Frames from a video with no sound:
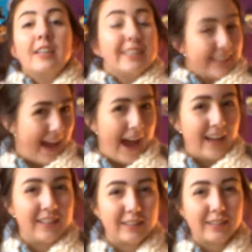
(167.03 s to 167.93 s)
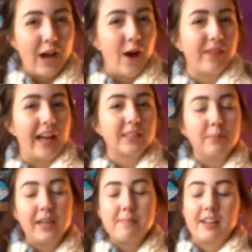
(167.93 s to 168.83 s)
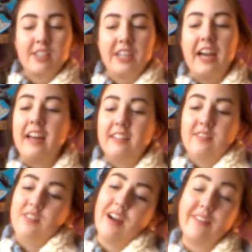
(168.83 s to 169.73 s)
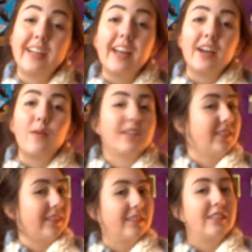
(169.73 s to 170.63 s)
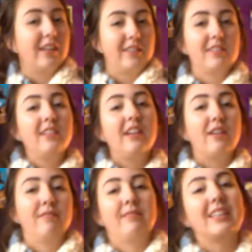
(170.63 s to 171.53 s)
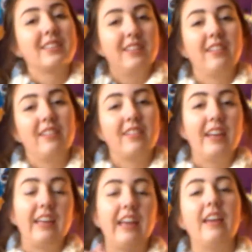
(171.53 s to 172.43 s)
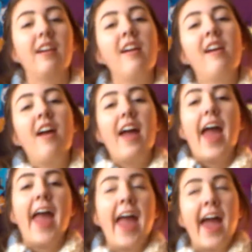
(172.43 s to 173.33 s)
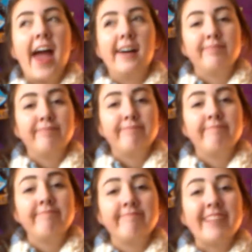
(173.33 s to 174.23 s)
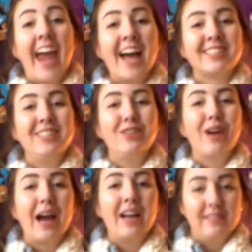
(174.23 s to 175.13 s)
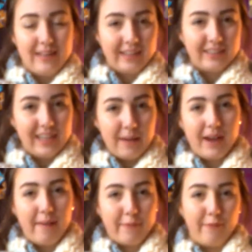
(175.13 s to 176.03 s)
Yeah, so that's pretty much it. If you have any questions, just, you know, ask them a little thingy. And, yeah, see you guys next time I have to